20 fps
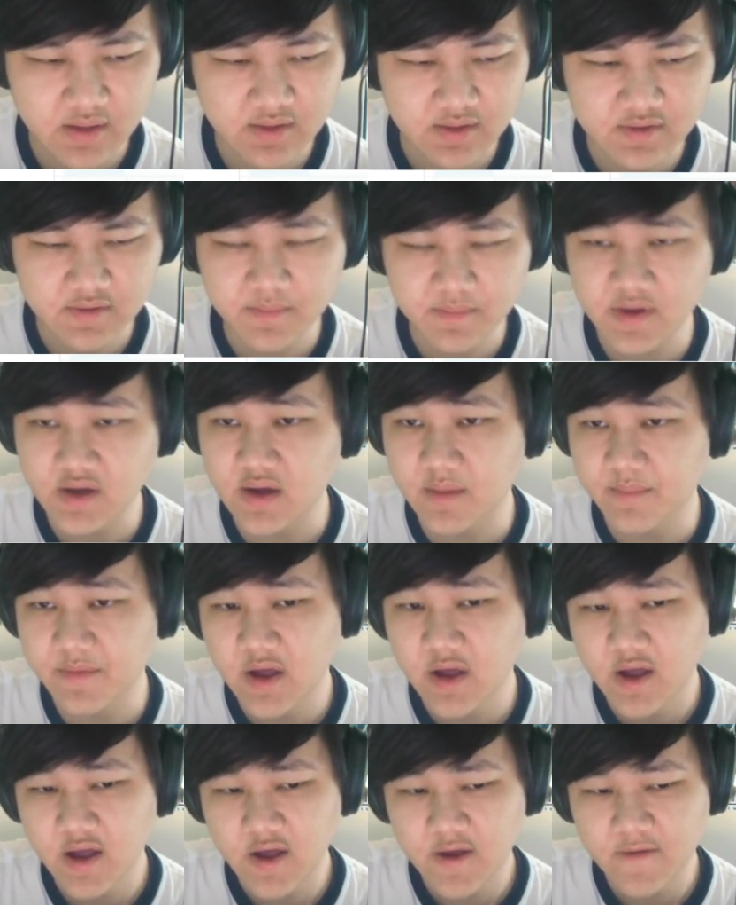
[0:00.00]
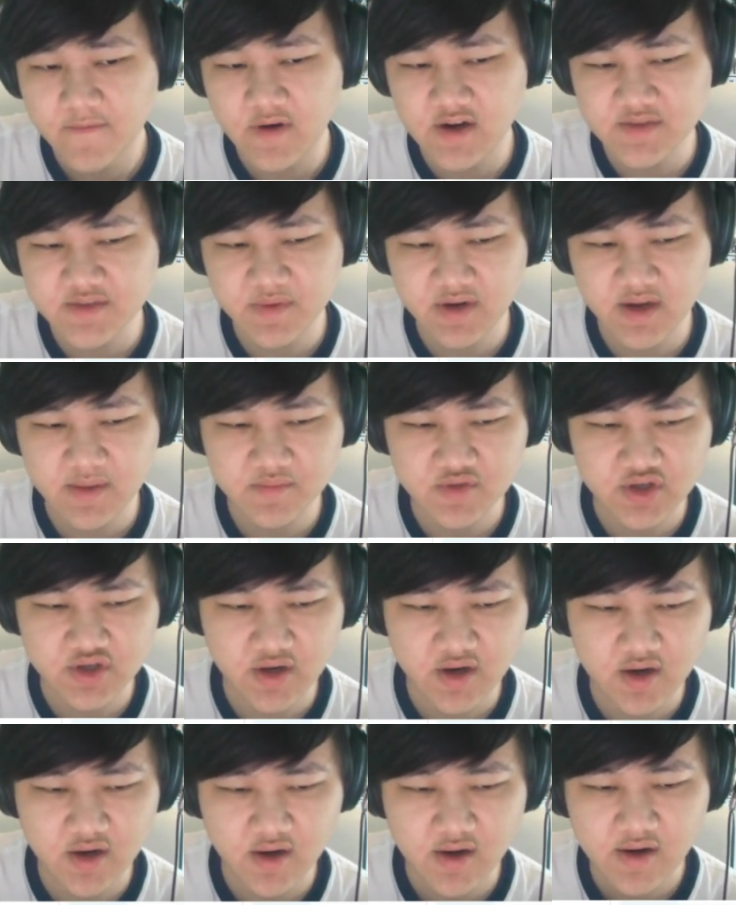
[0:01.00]
You could pick up Fire Spin M G
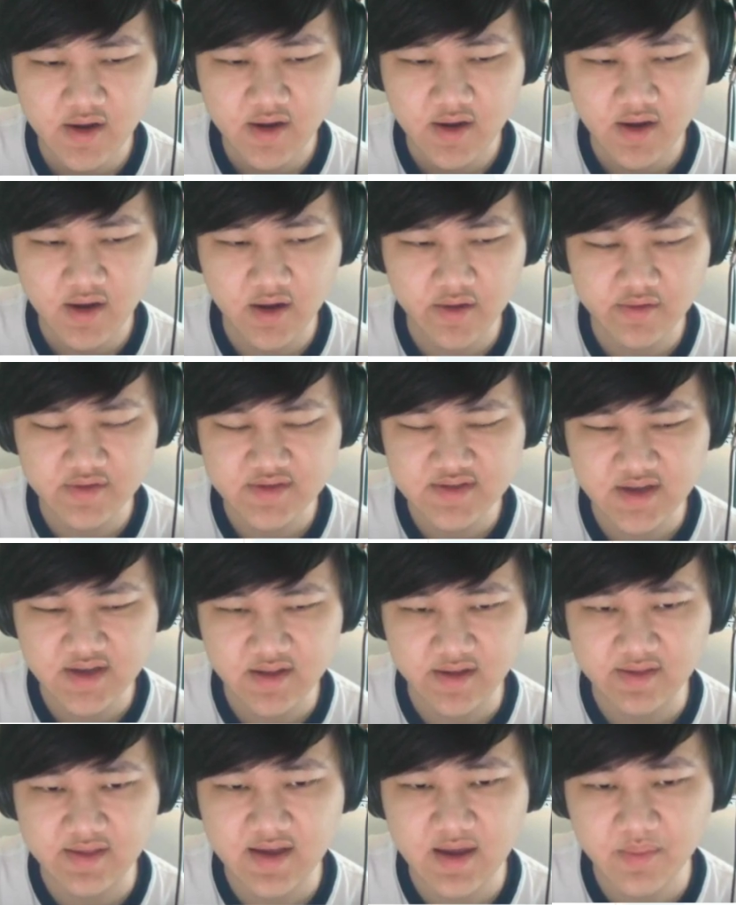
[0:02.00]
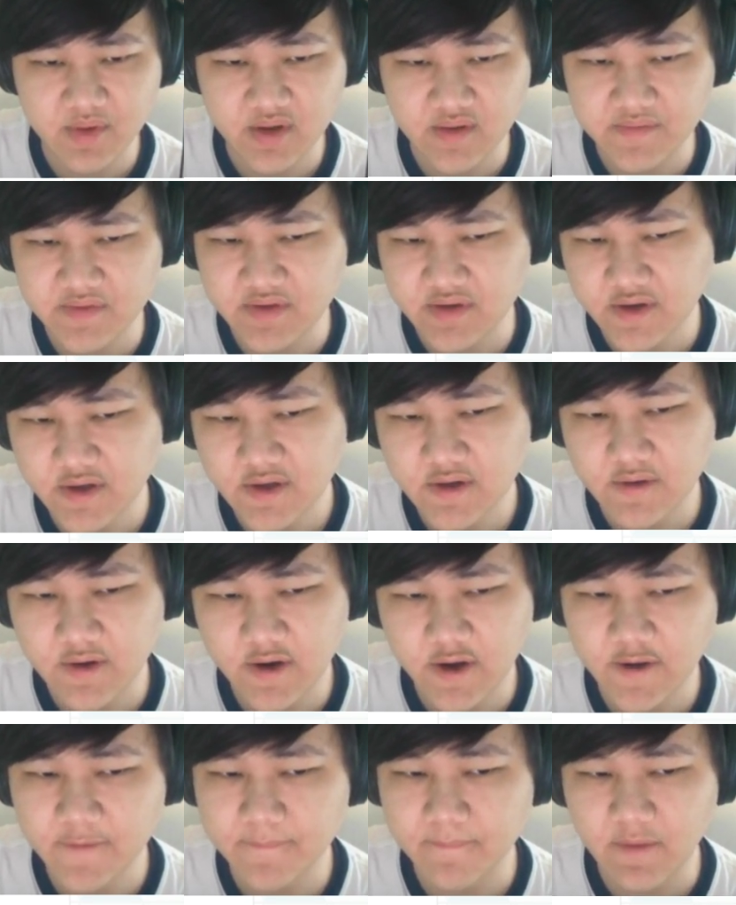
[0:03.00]
R, although it's not, like, that big of a deal,
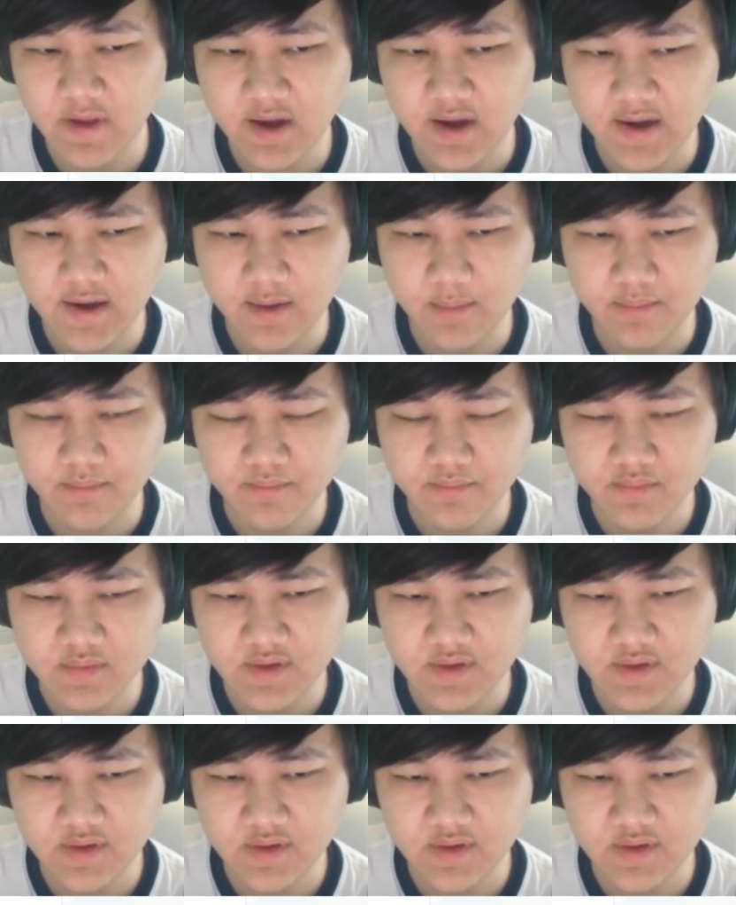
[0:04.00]
right? Um...